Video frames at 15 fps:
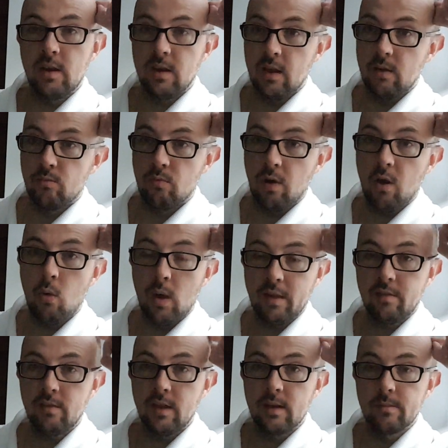in
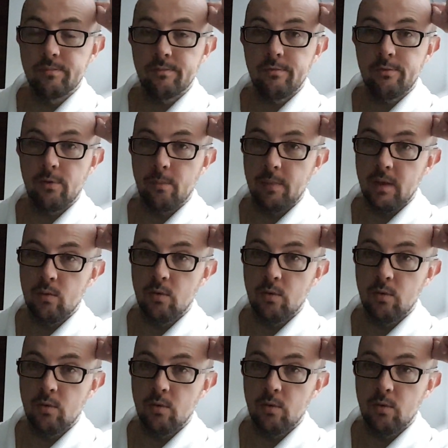requesting from the